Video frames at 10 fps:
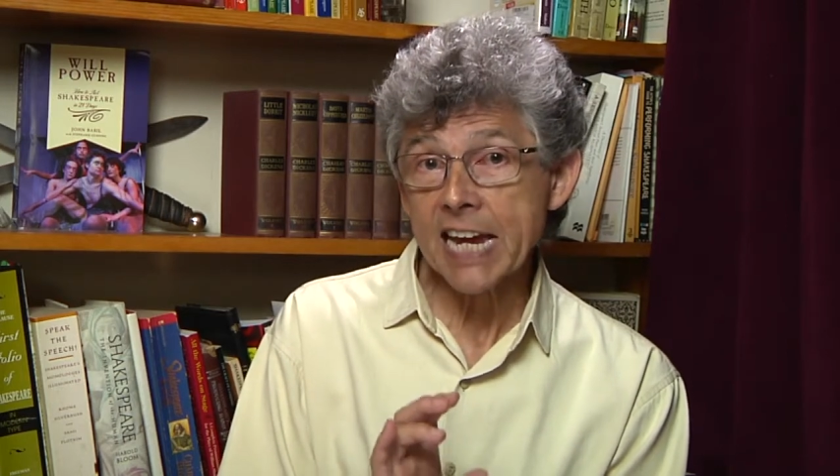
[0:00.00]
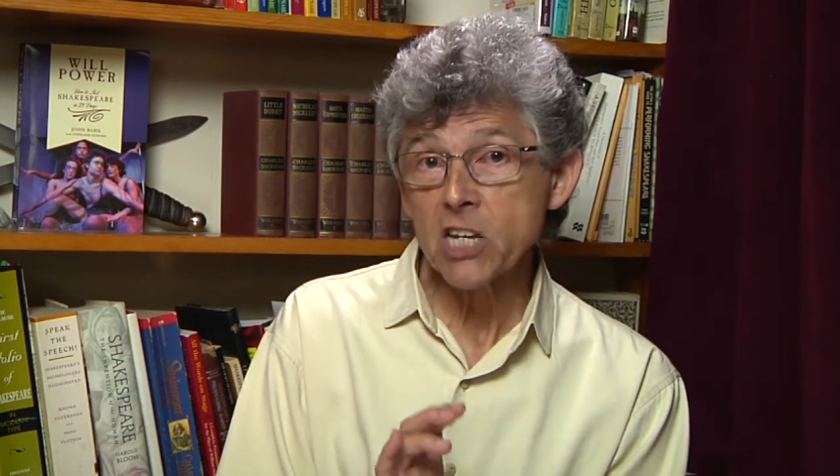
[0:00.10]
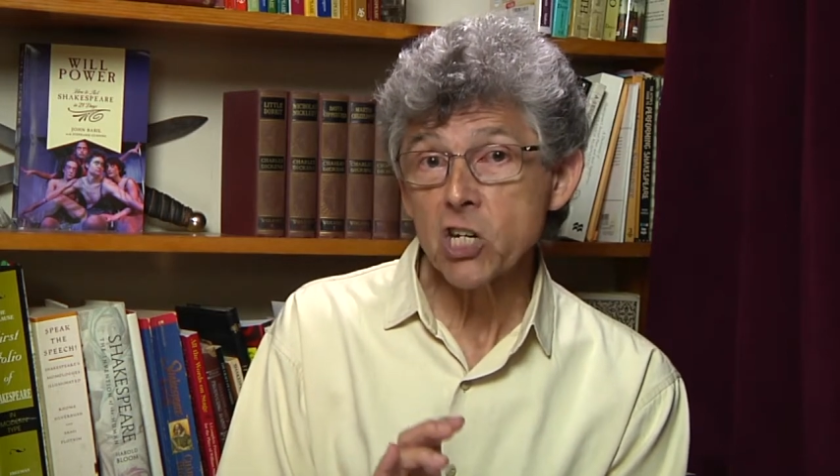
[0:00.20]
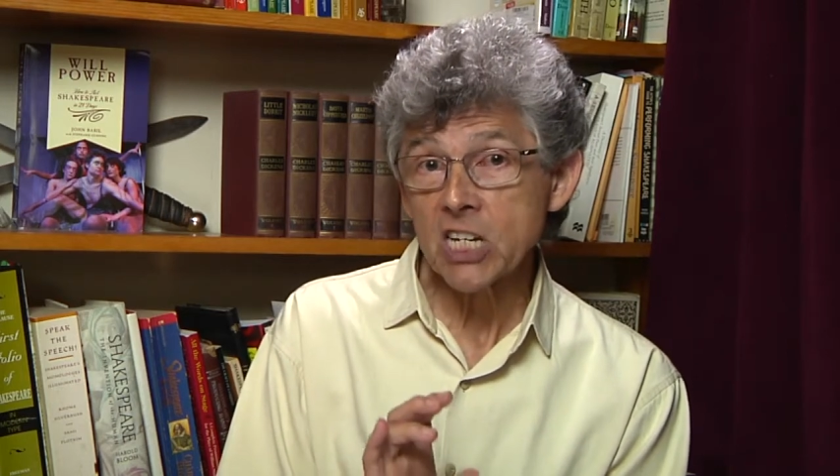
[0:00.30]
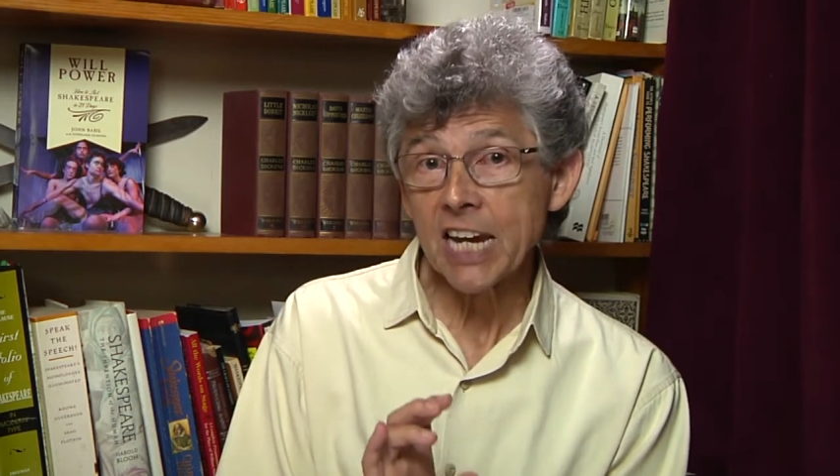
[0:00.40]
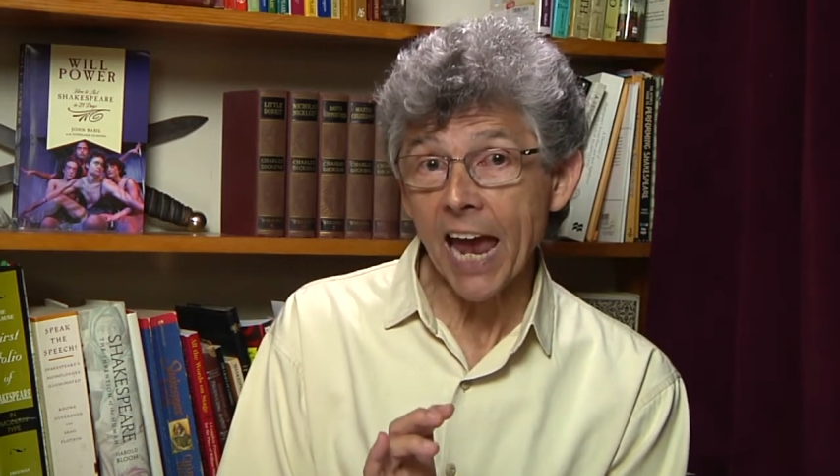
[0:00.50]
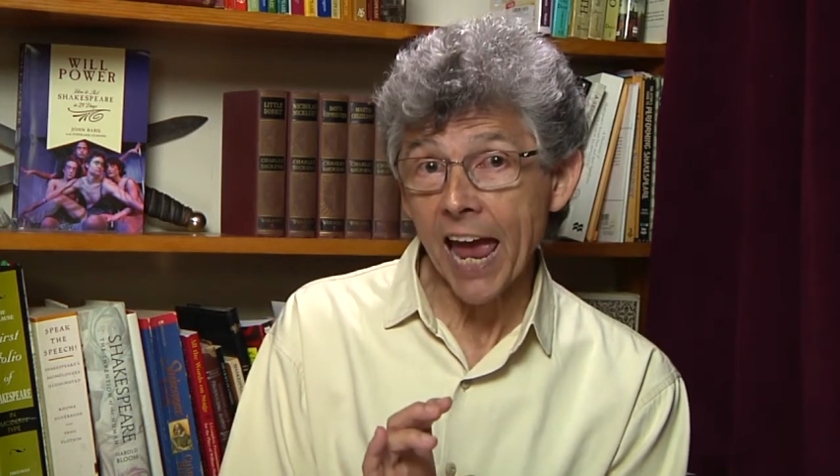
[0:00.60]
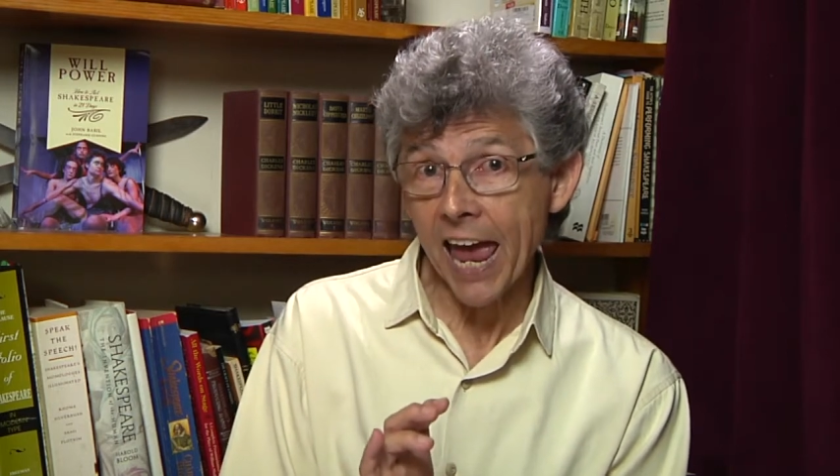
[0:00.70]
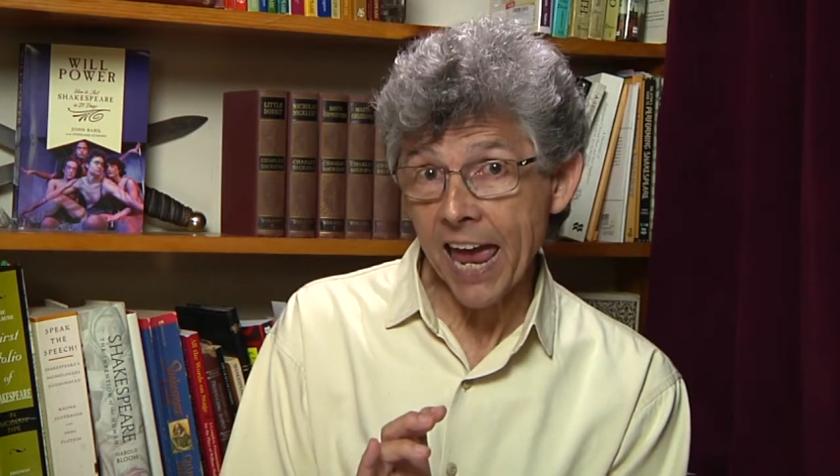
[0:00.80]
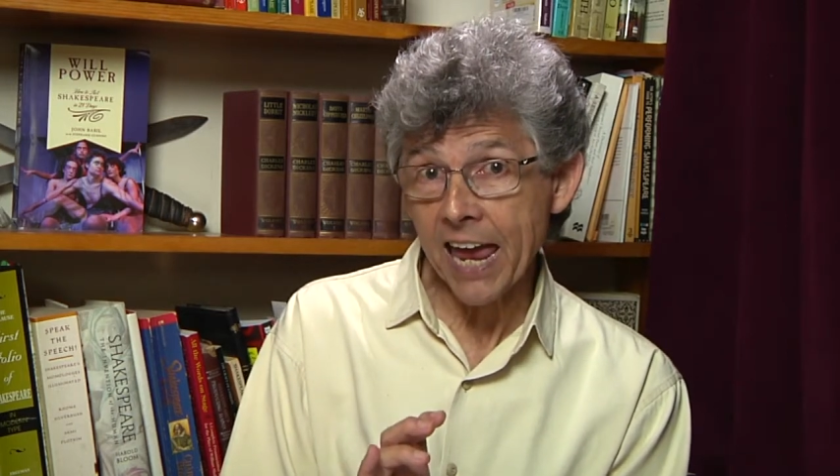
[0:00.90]
Heare,
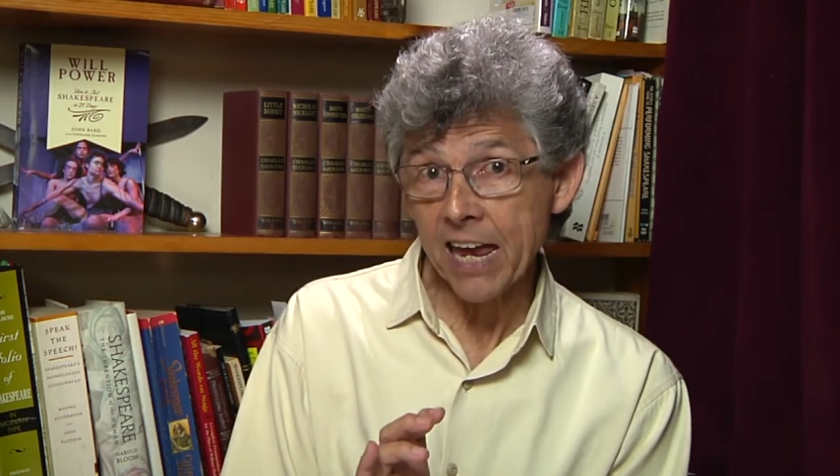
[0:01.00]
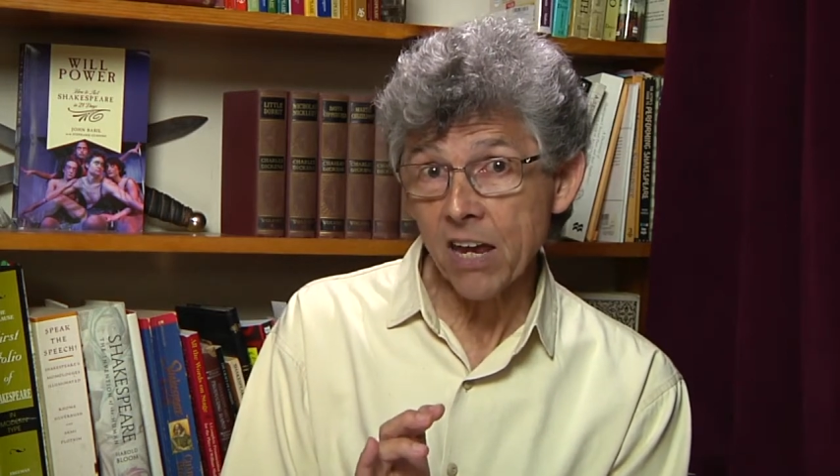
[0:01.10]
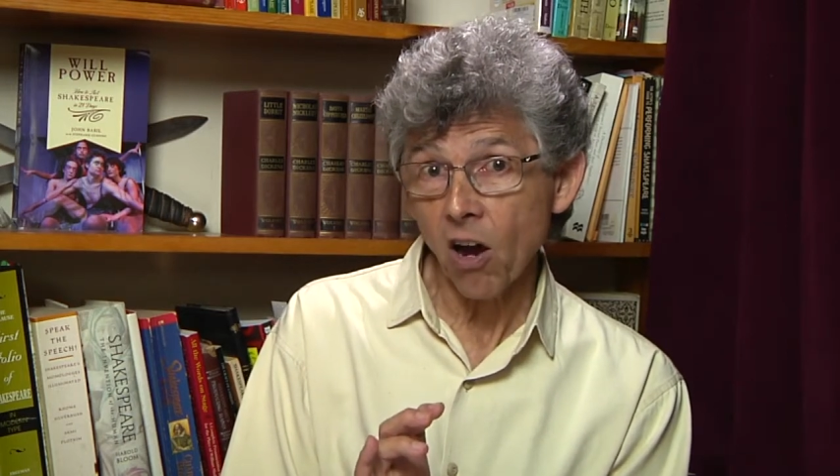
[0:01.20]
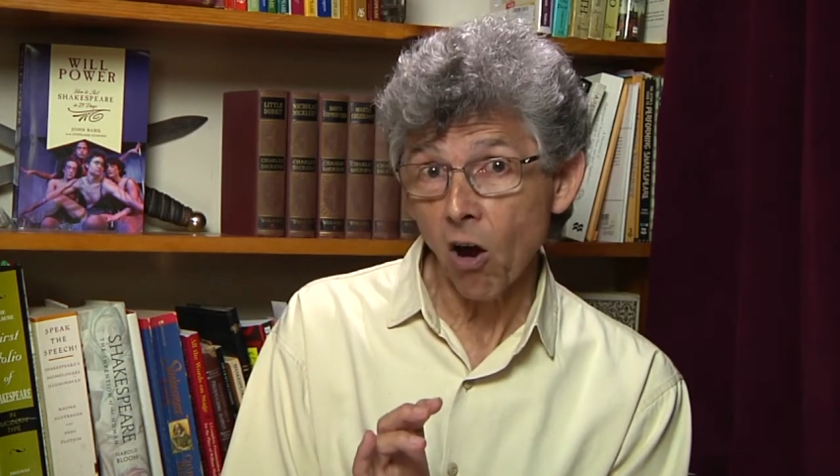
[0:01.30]
the